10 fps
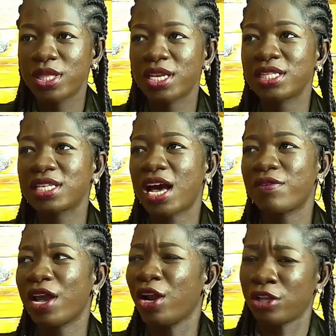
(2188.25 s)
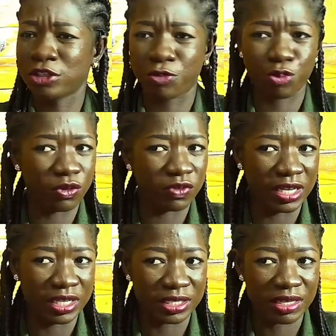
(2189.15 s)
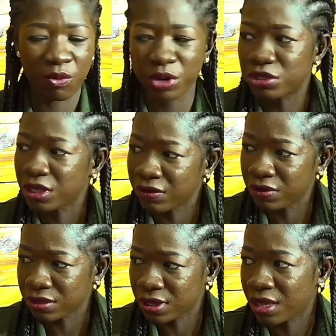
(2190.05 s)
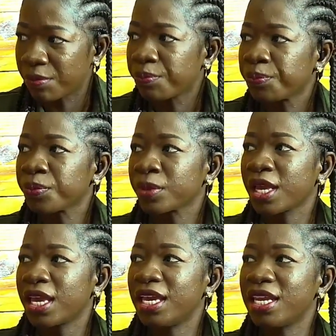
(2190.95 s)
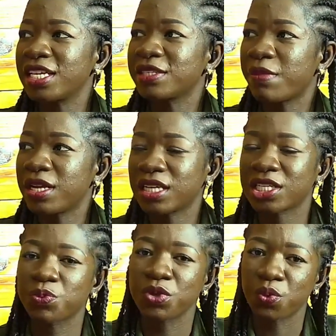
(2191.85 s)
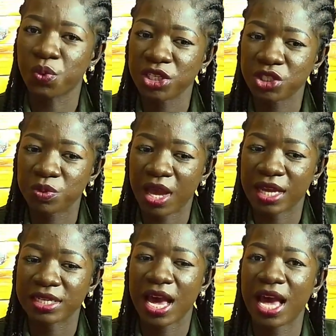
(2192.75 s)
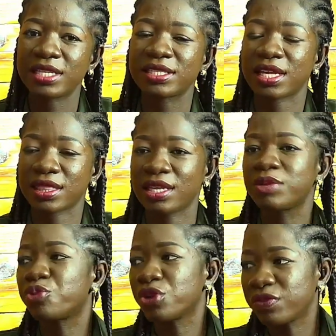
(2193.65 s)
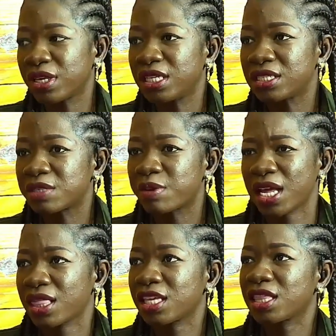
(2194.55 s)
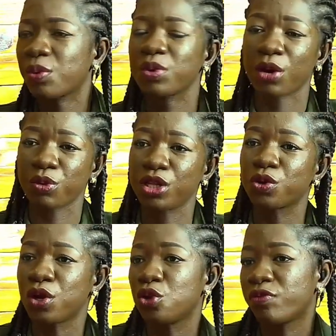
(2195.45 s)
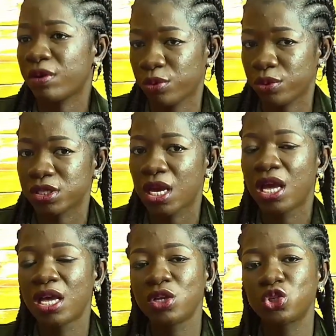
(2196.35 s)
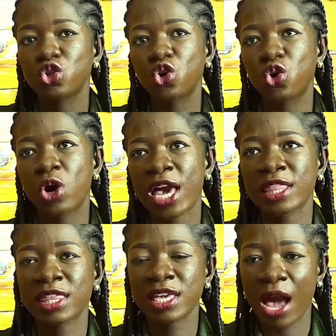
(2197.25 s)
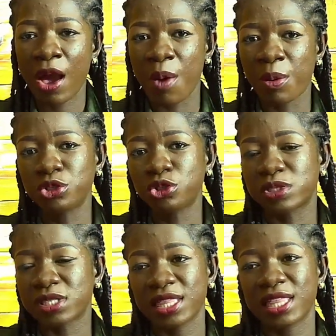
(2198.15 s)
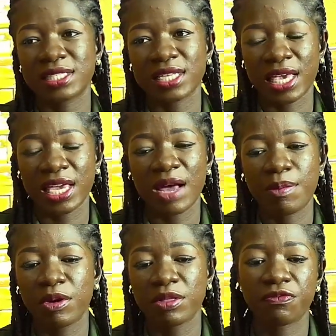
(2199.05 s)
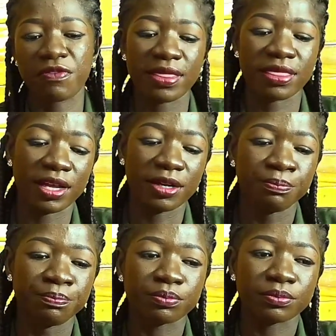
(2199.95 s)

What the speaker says: We didn't have a lot of privileges. We want to give it to them. In as much as we wish we had certain privileges, but I think that we are really going overboard. So I think I want you to say that again about the fact that